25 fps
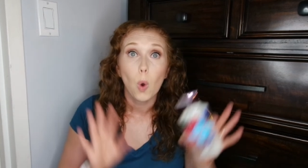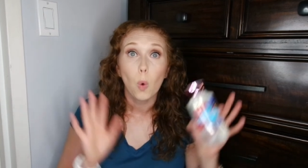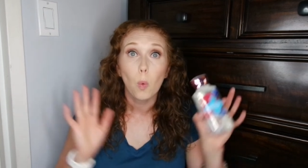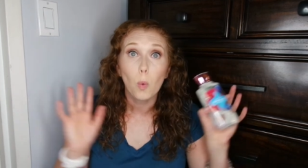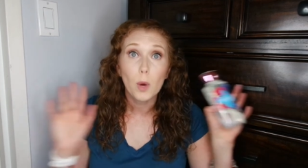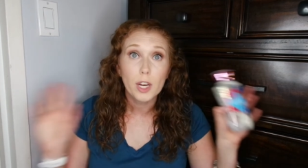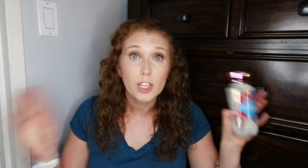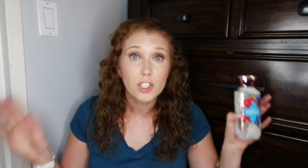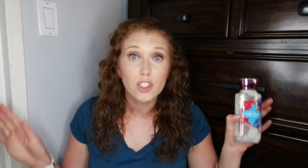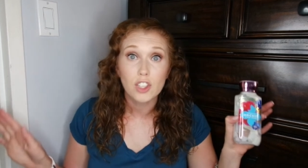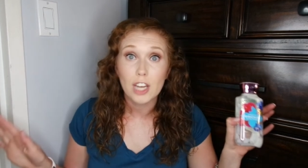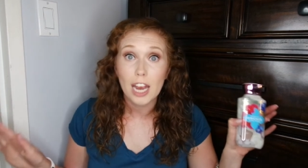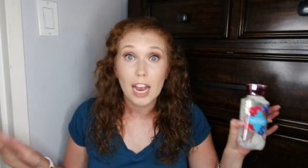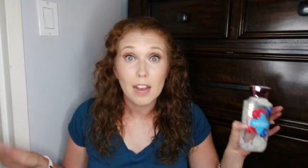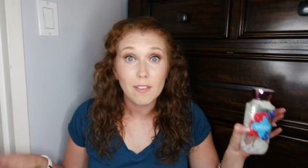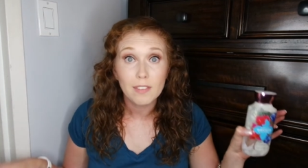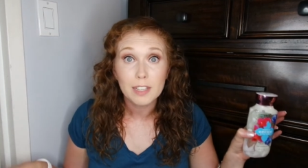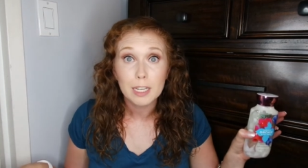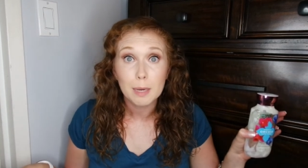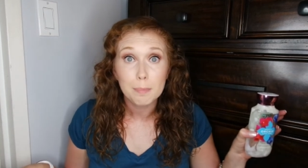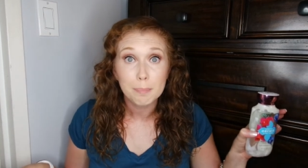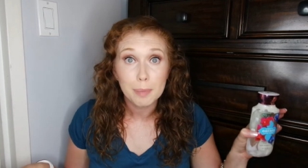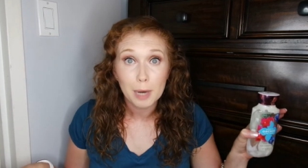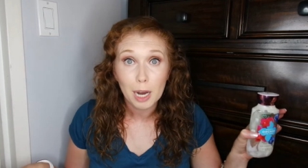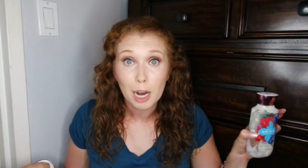which having
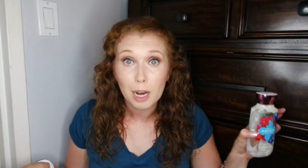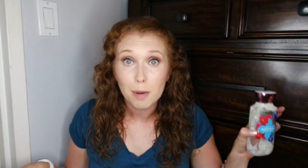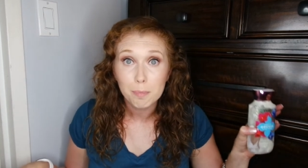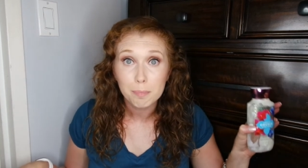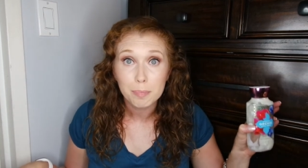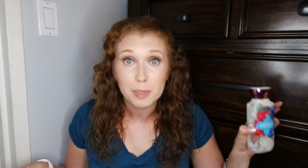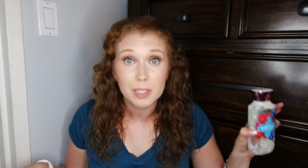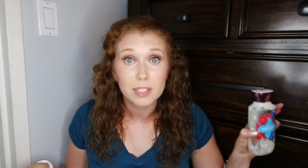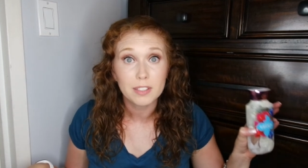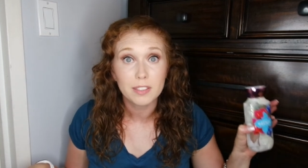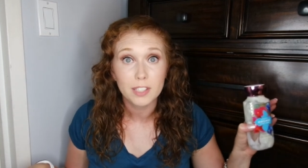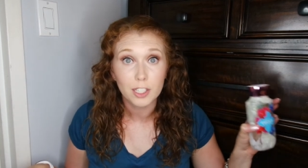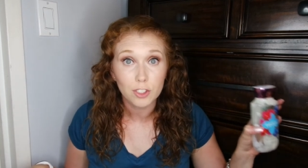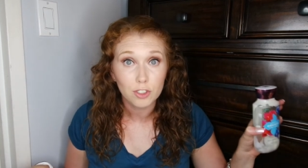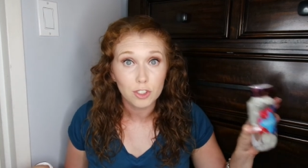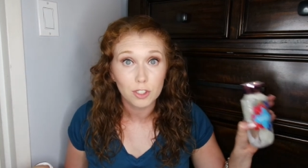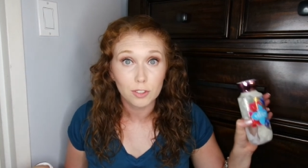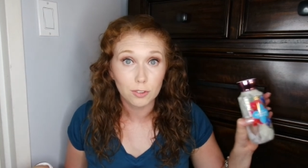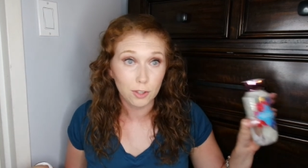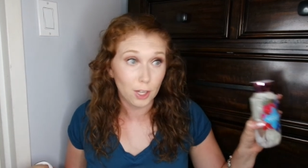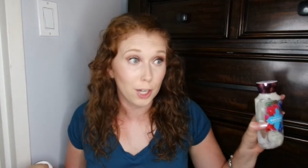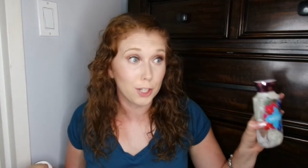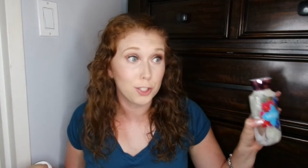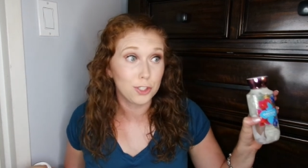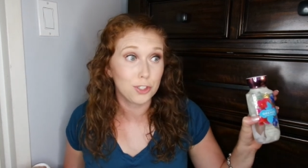a pump is such a
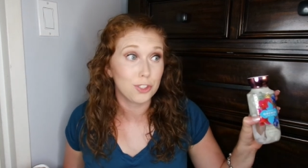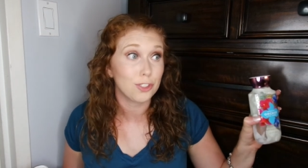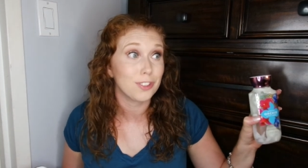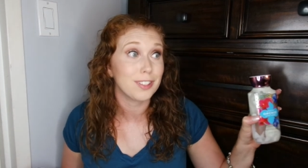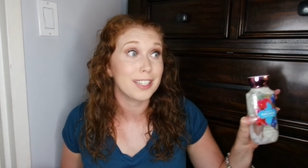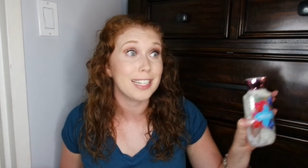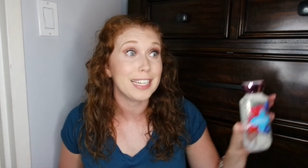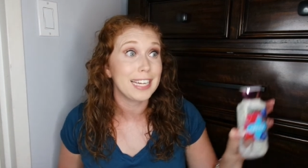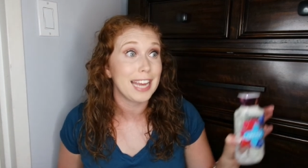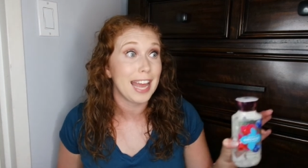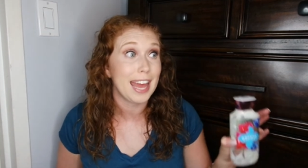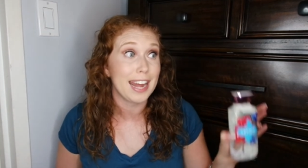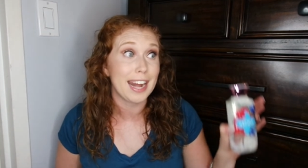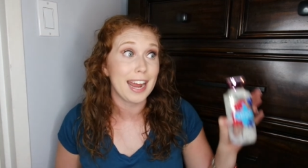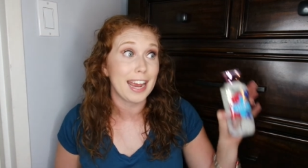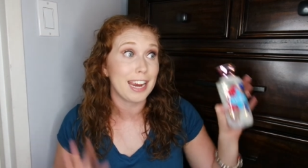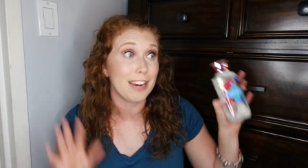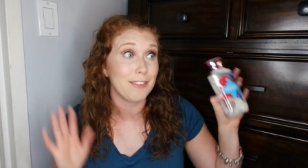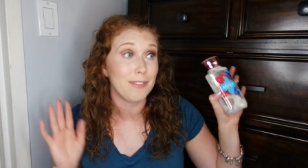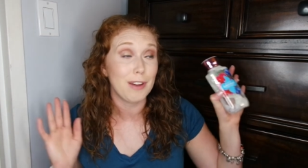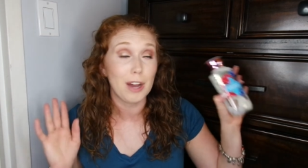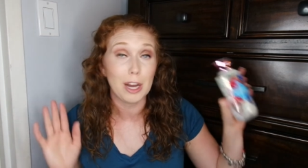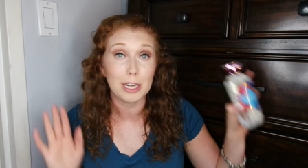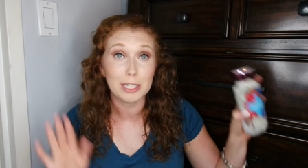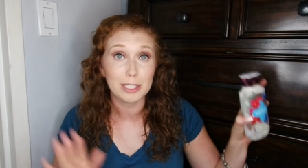luxury and I
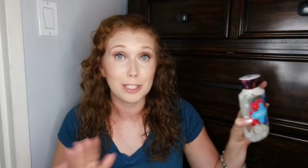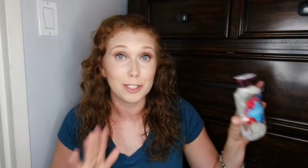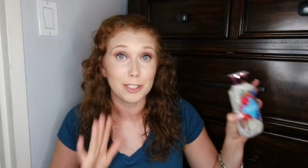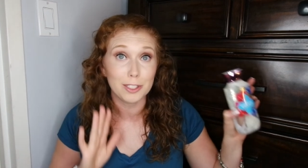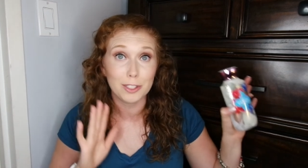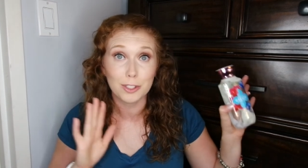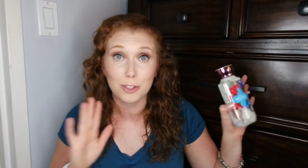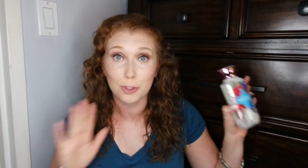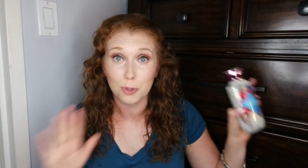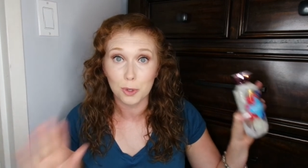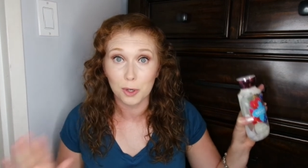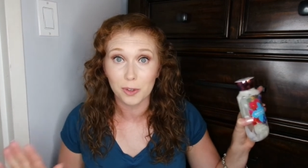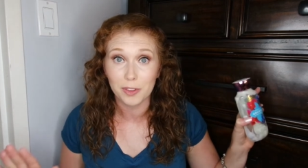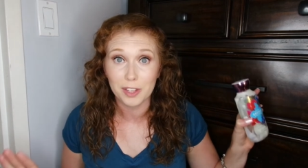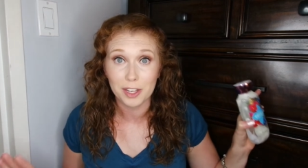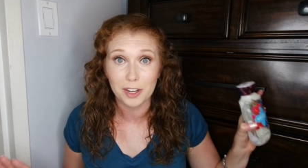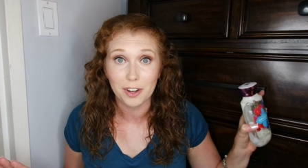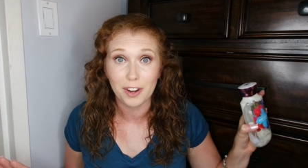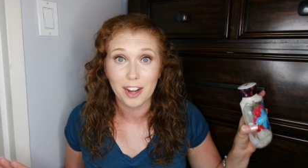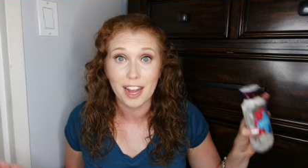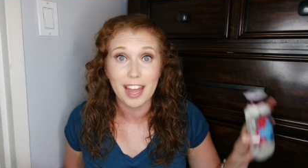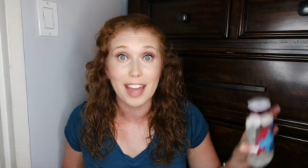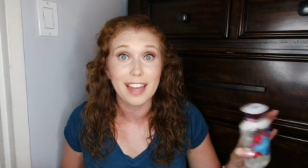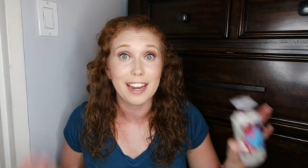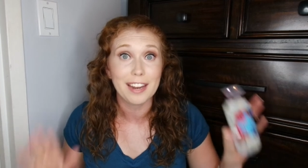have hunted and scored the
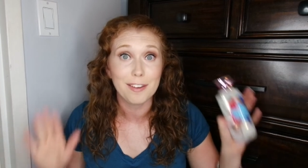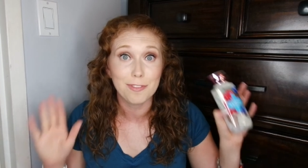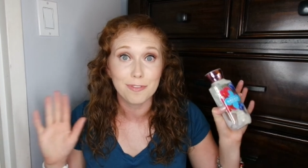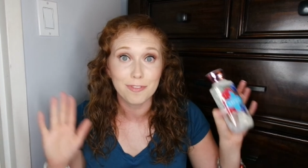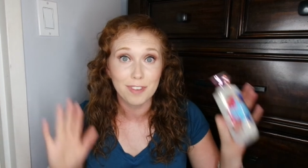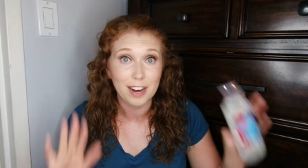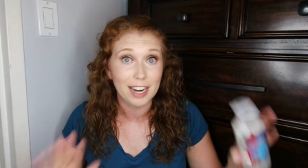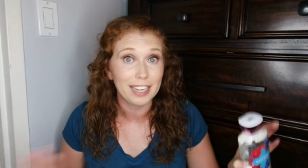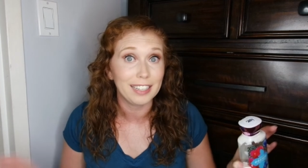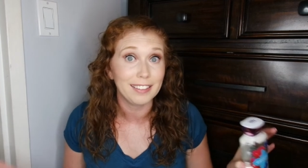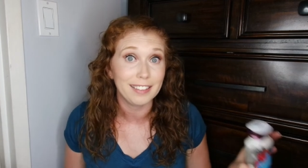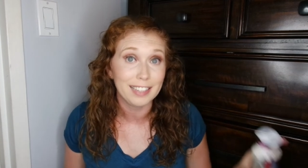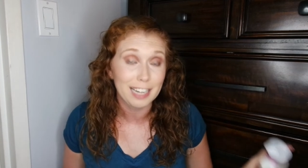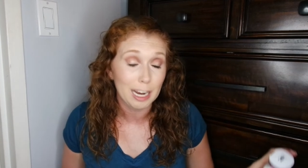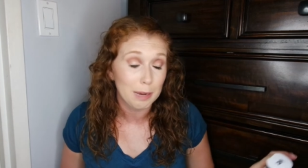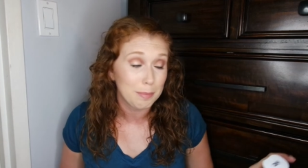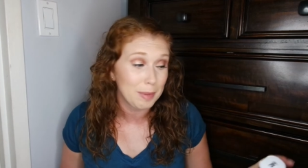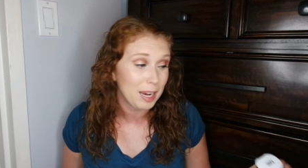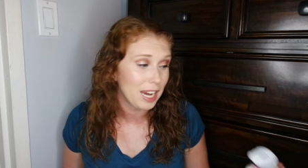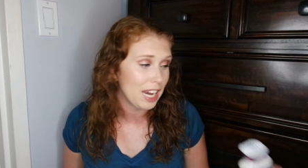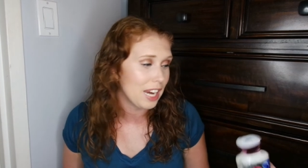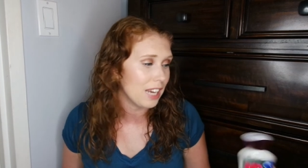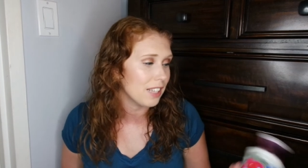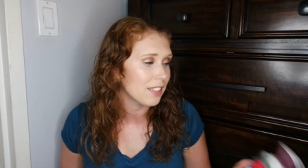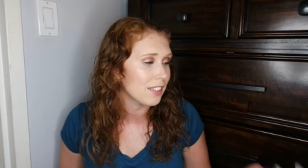internet and finally got my
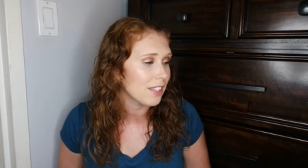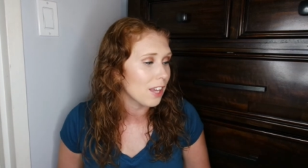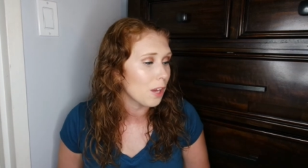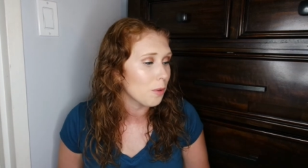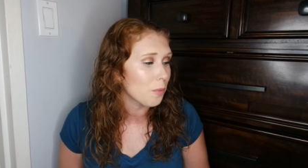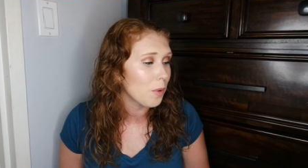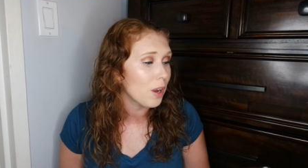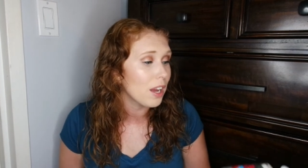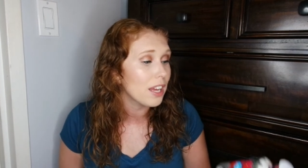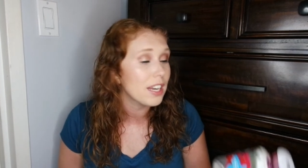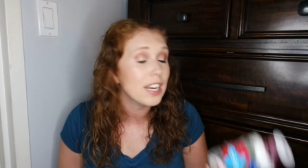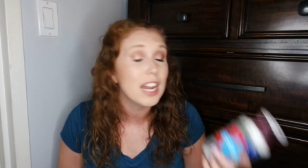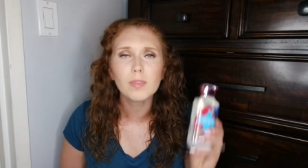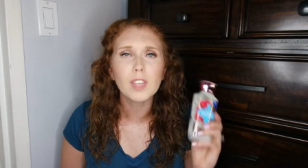hands on one.